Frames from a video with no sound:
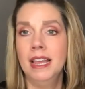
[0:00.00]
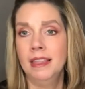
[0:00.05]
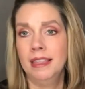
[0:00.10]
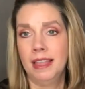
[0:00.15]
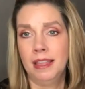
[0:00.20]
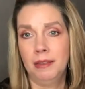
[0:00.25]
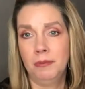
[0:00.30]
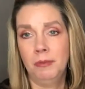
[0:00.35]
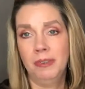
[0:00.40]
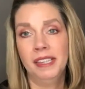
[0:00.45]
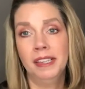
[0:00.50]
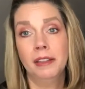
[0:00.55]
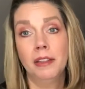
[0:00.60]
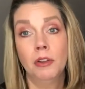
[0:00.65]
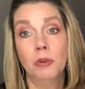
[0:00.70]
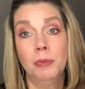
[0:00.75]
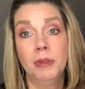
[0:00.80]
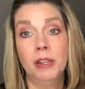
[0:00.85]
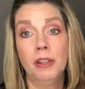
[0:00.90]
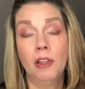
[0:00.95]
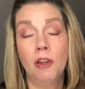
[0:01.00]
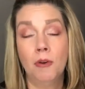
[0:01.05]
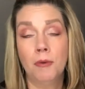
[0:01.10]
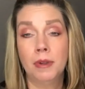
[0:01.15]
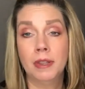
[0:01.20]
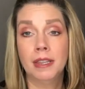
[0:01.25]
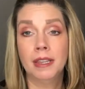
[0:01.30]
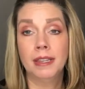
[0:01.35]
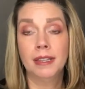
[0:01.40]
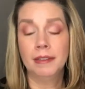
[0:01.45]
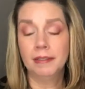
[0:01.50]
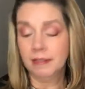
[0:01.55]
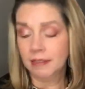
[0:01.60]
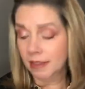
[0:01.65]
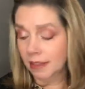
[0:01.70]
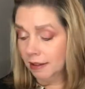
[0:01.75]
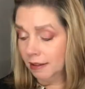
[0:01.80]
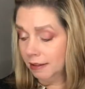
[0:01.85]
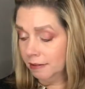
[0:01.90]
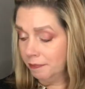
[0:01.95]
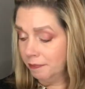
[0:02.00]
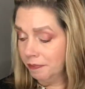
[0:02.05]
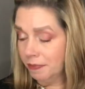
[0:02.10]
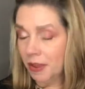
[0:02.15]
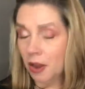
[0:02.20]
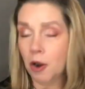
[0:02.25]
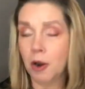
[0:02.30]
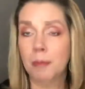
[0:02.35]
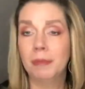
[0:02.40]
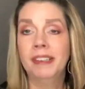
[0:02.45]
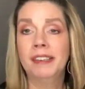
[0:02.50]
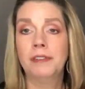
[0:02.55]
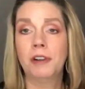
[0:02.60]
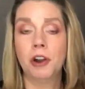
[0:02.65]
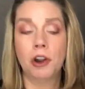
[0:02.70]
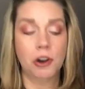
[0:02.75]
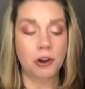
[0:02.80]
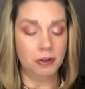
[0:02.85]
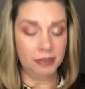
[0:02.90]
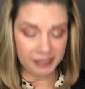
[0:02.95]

it was a little bit long in the arms for her.